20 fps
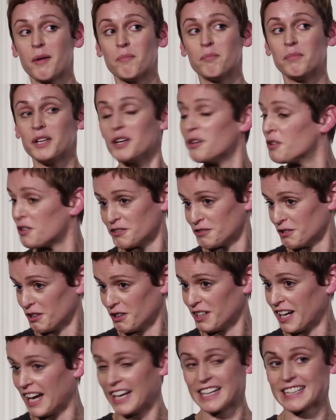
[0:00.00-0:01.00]
am
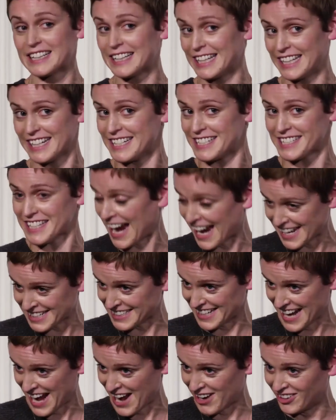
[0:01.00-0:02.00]
beautiful and clean and
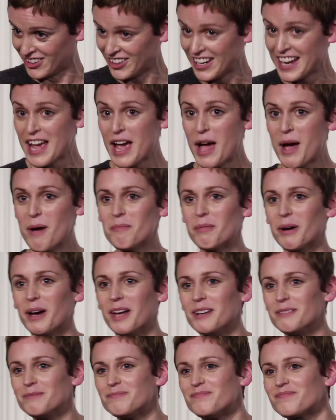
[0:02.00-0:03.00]
tidy now.
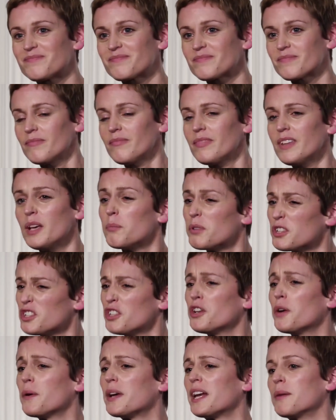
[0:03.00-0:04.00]
But
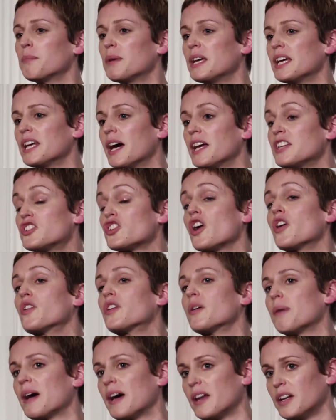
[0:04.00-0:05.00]
you know what I mean? I
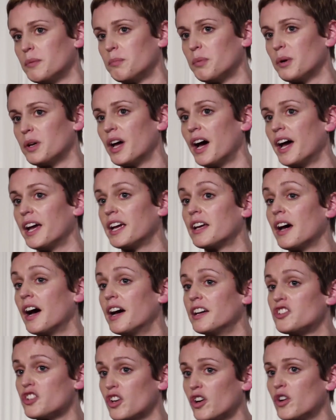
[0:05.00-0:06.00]
joke about it, but
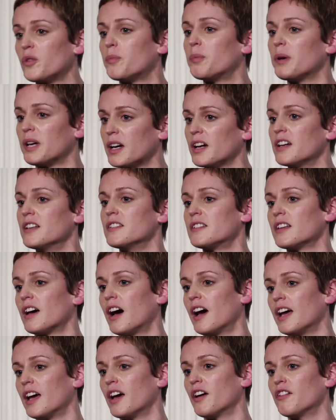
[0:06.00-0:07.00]
I joke because
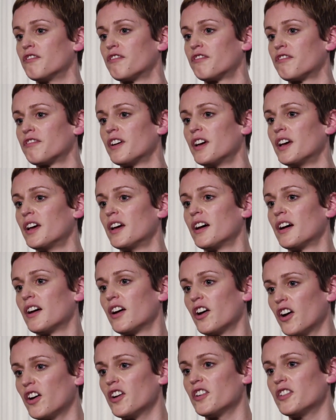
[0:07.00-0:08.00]
I have
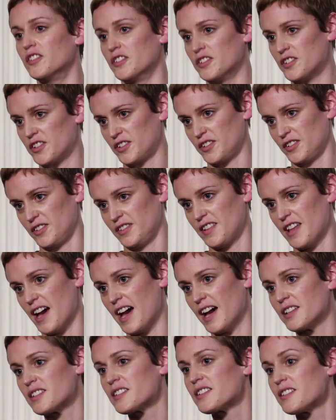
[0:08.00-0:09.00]
earned
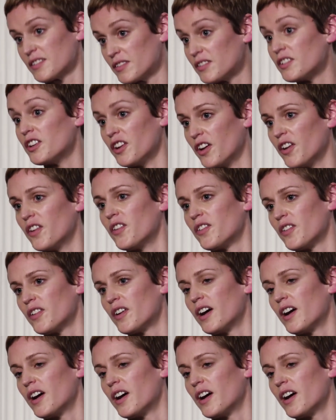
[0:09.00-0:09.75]
that, you know,